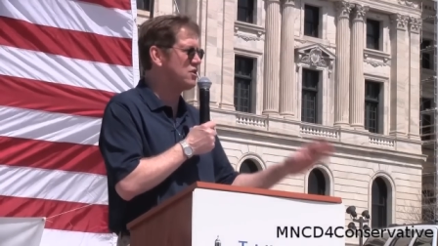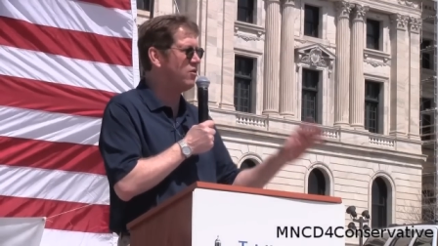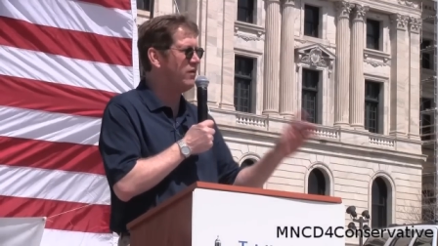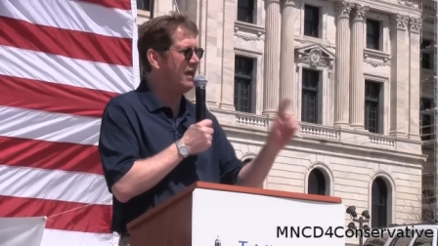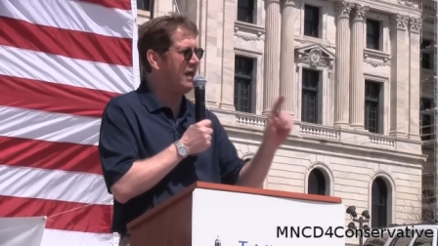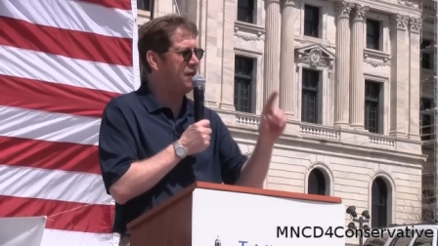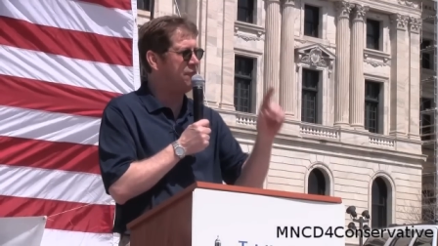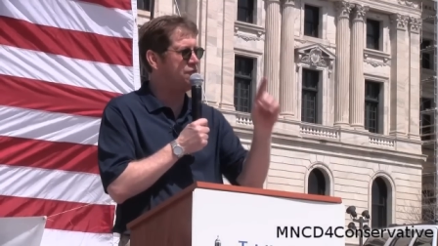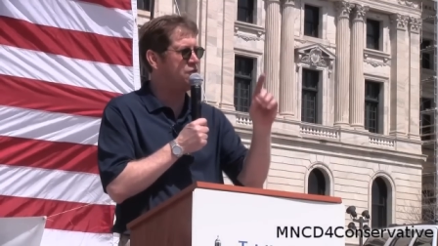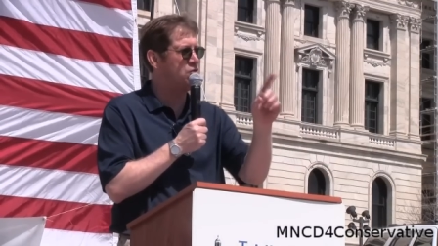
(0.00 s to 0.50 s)
So
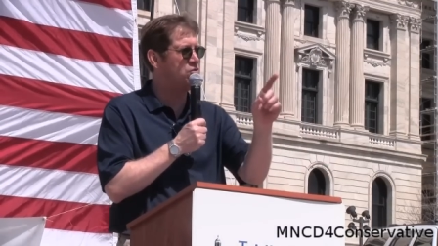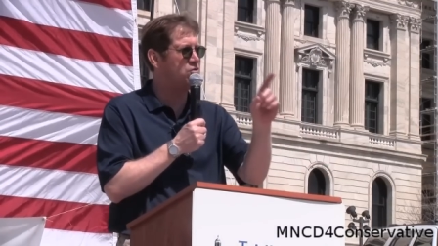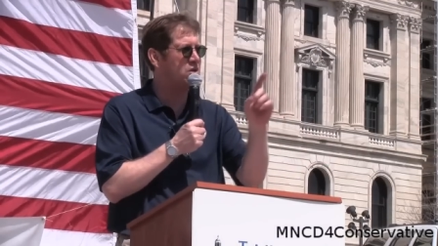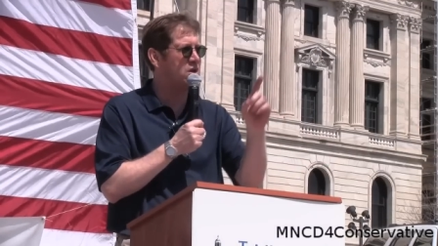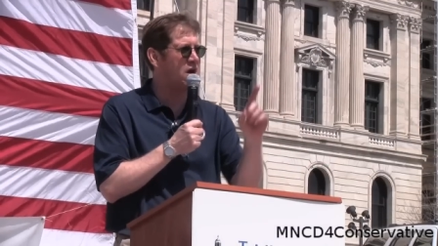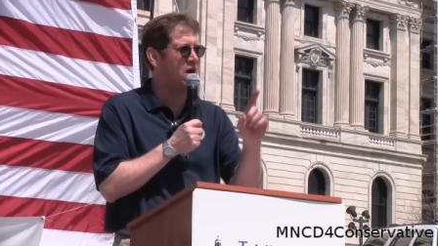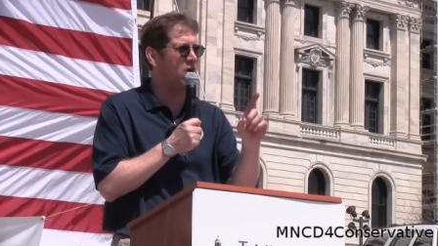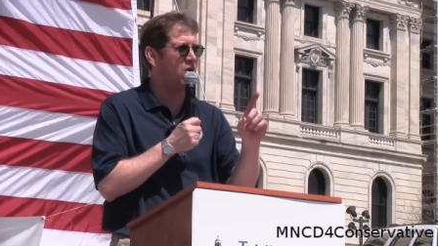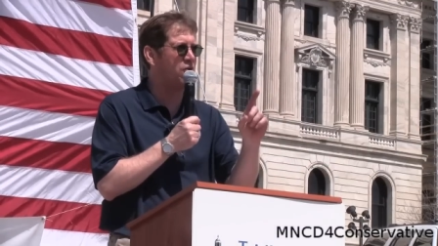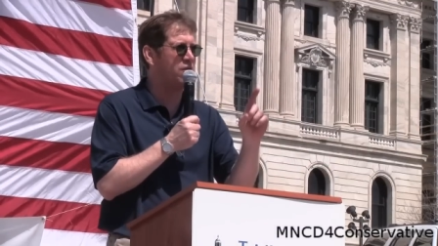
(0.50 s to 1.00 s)
if you
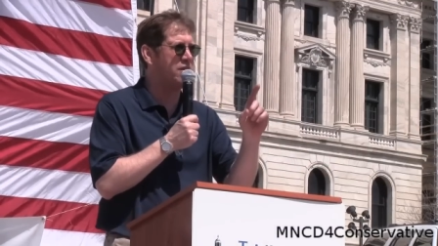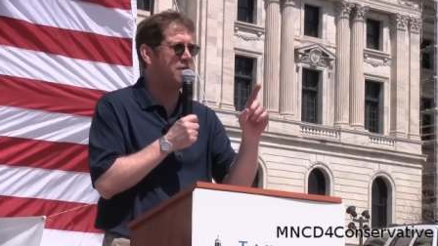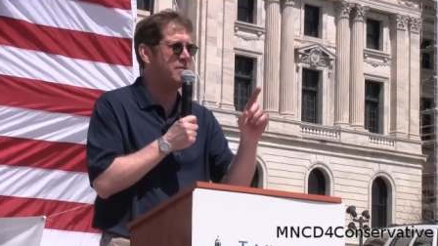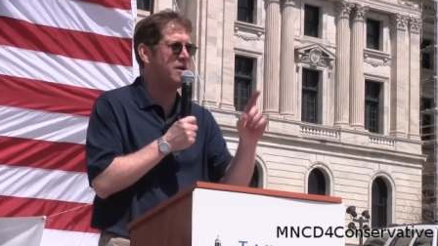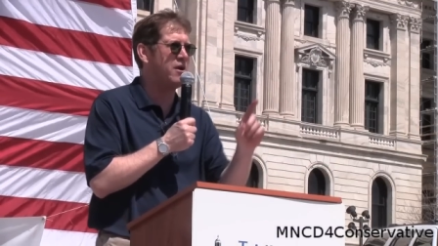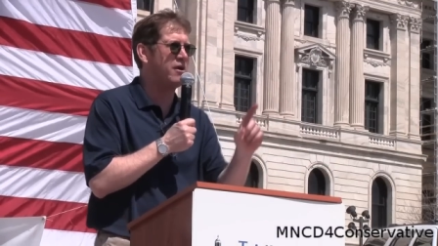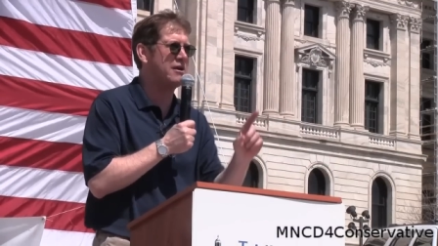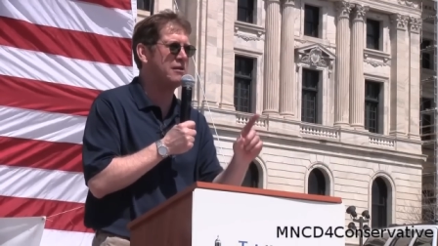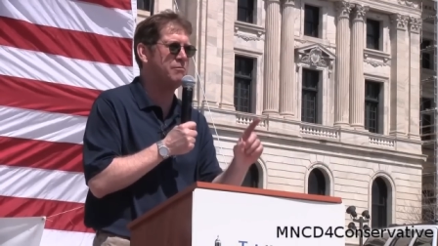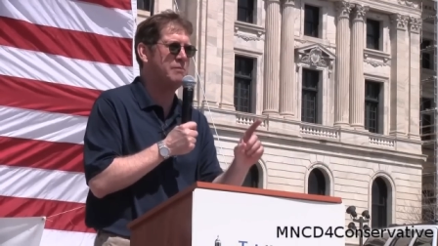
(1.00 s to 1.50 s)
go to the
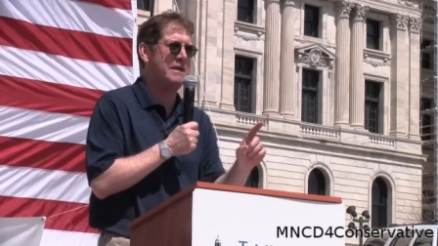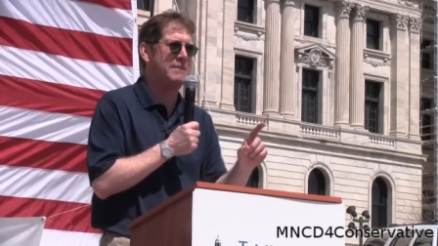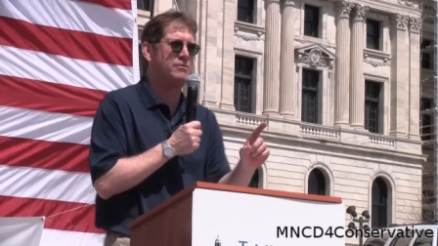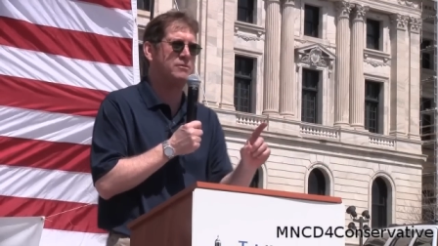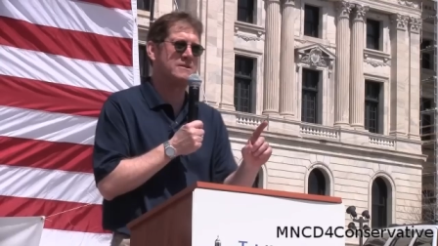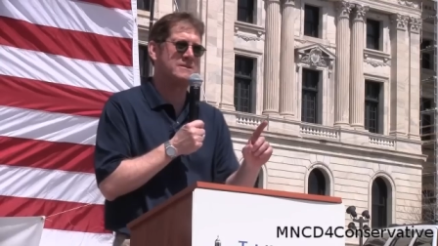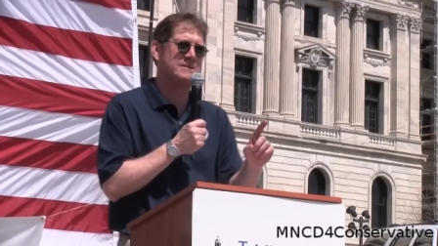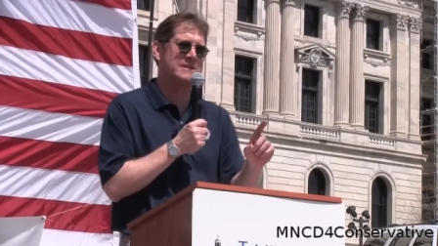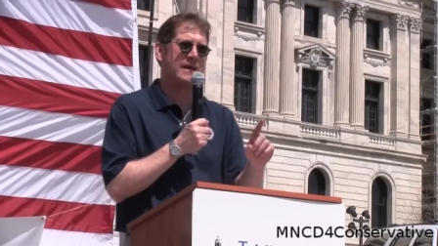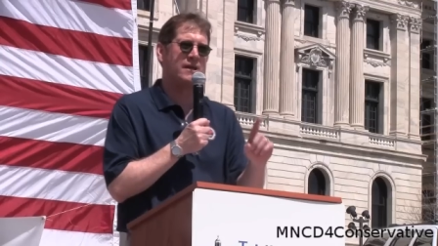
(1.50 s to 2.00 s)
American
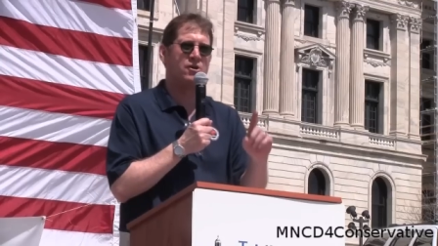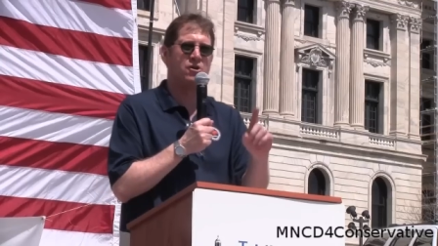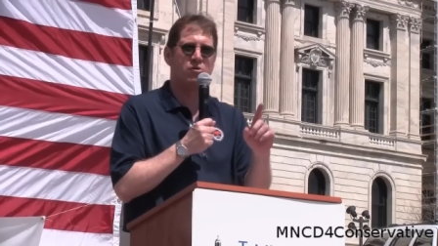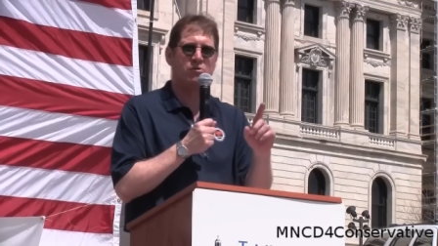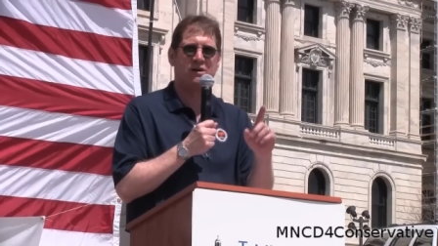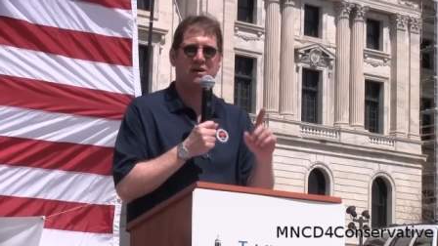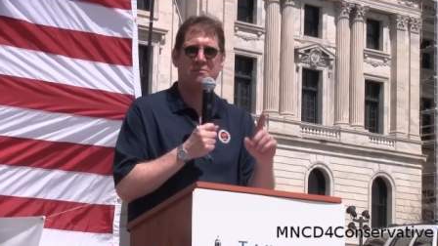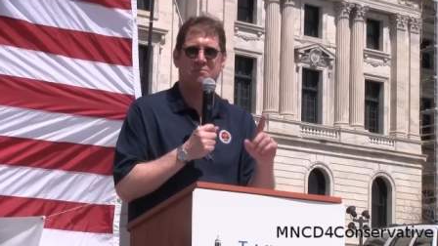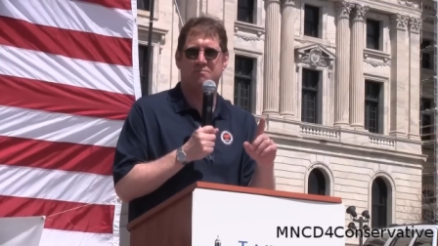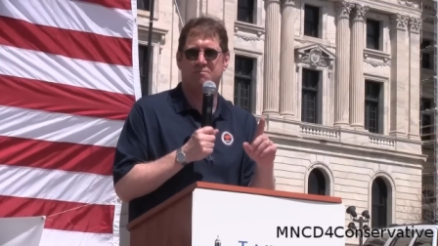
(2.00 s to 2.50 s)
people and say, you know
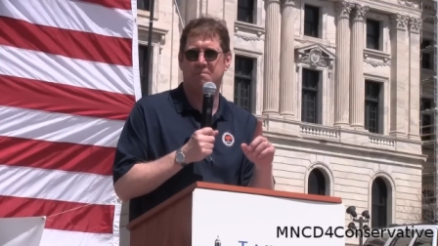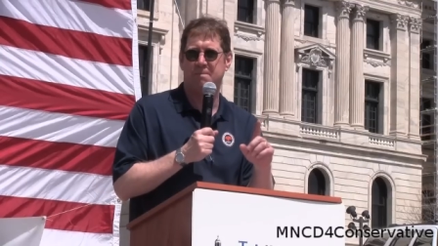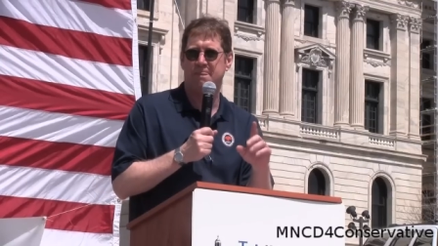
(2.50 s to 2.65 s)
what,